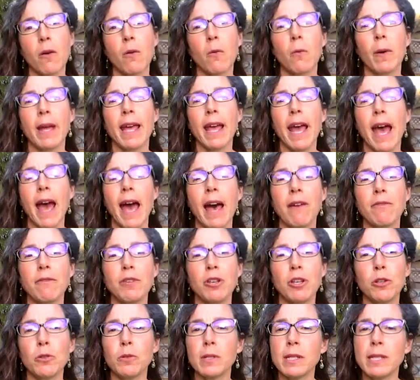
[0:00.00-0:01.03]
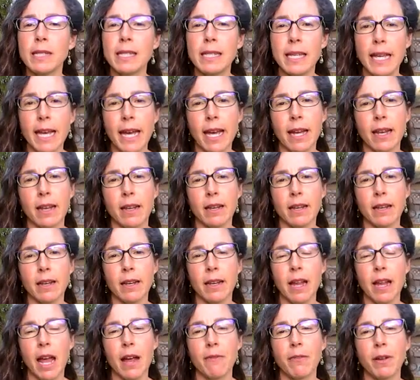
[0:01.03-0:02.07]
We have new skin
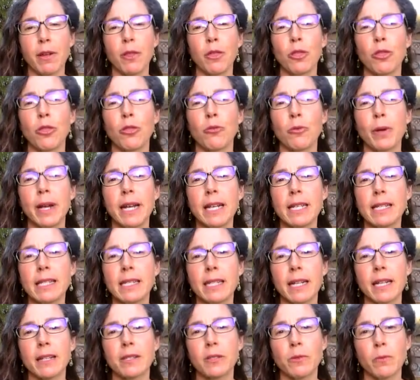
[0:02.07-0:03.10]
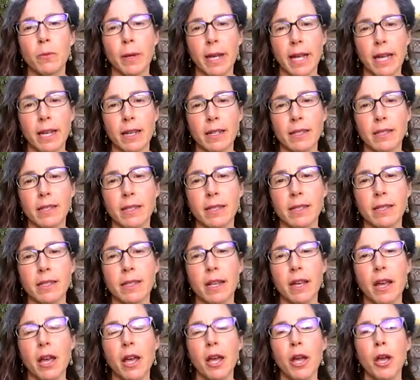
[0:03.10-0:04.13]
every 3 to 6 weeks.
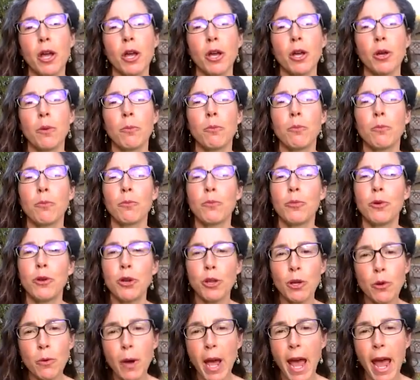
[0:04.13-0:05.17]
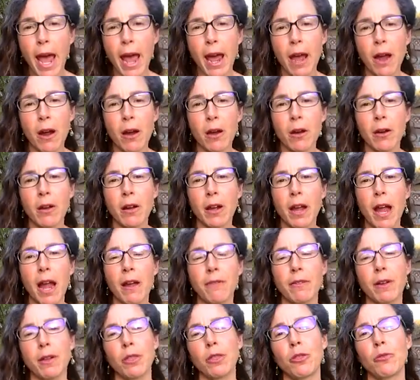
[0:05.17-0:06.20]
New hair
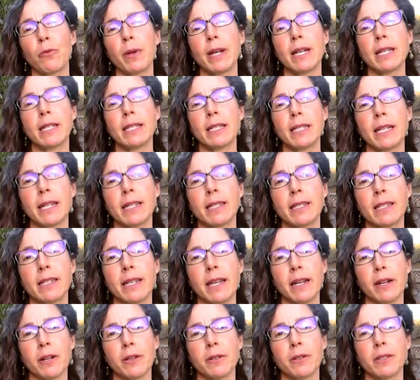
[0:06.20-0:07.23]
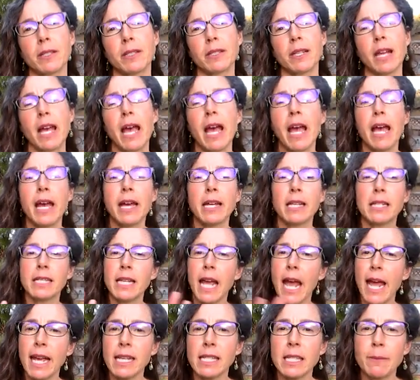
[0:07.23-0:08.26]
every 3 to 6 years.
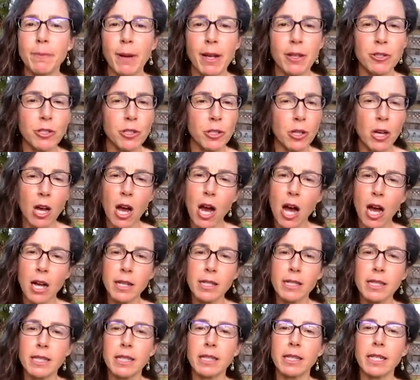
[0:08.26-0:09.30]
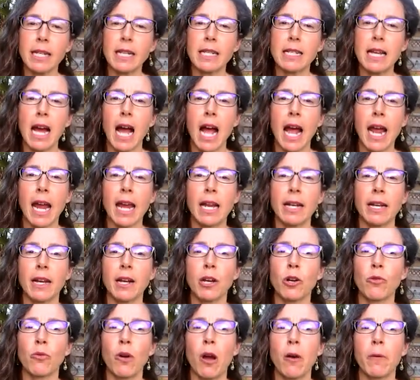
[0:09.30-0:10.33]
Taste buds are constantly dying
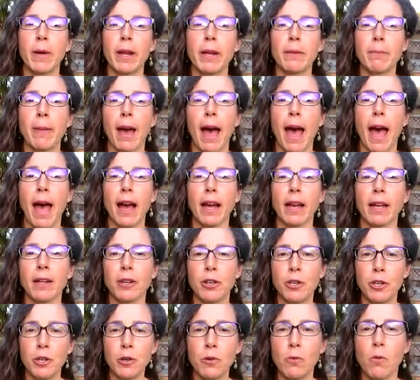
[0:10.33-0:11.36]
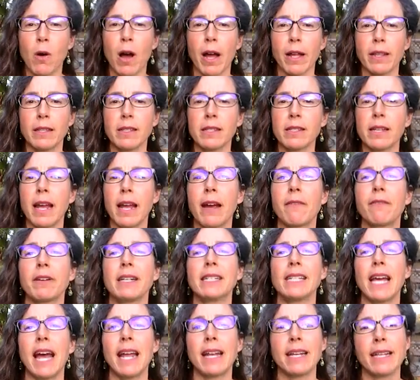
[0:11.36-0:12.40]
and growing back, new ones every
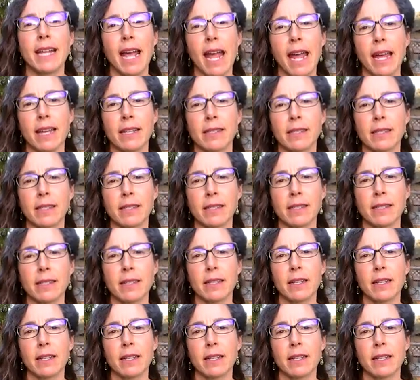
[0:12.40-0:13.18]
10 days.